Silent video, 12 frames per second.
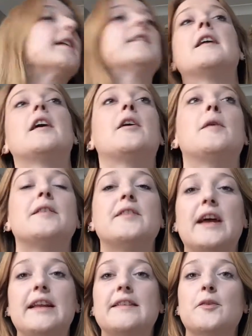So I'll
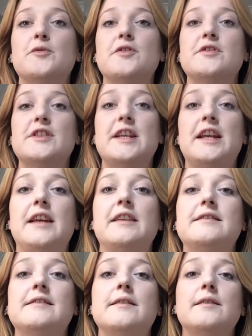take this opportunity
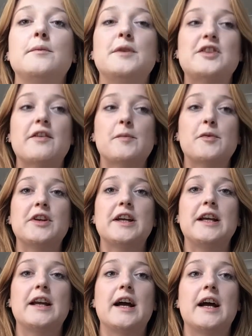to wish
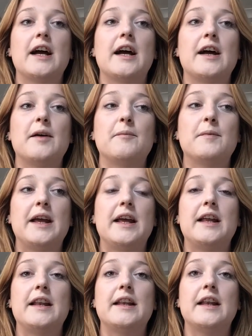everybody
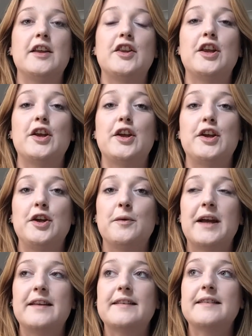in the
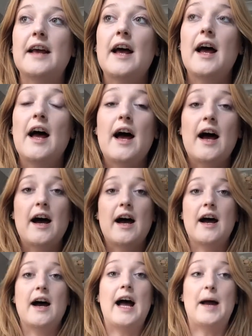US
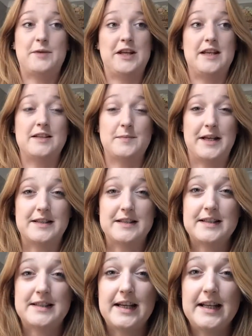happy
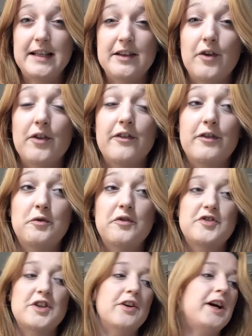Independence Day on the 4th
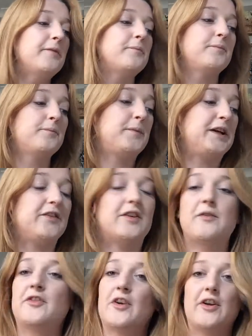of July, because
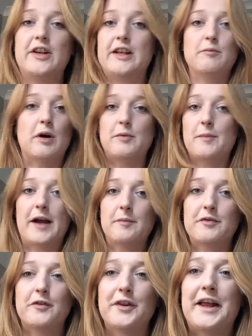I certainly won't be back
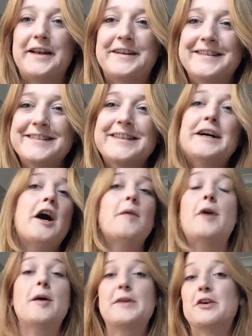before then. I
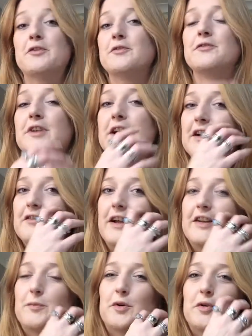might be on
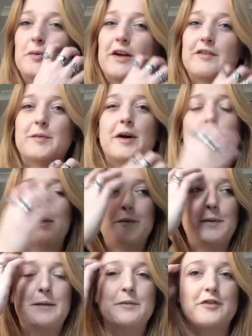Facebook or whatever, but I won't be
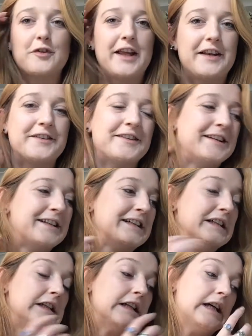back before then.
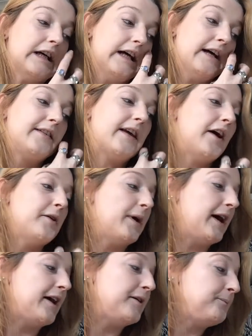
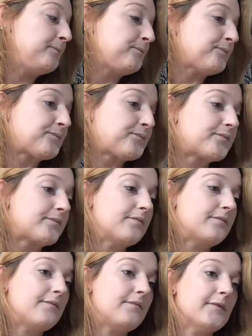So,
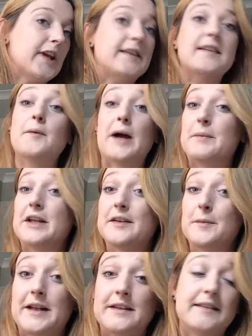so happy
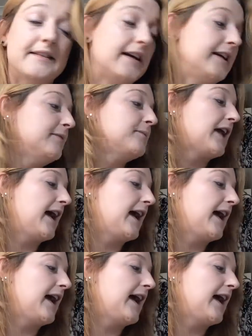Independence Day.